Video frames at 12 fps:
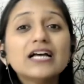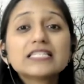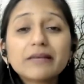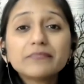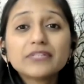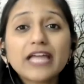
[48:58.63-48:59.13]

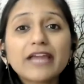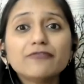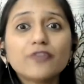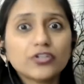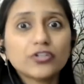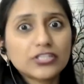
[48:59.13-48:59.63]
Some time
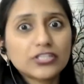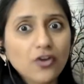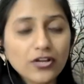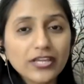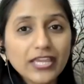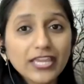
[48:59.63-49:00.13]
for
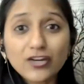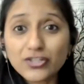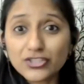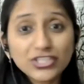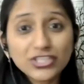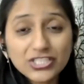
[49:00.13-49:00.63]
talking
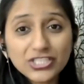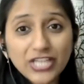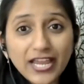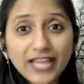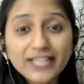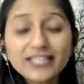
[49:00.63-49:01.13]
or chit
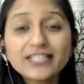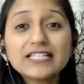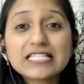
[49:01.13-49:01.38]
chat.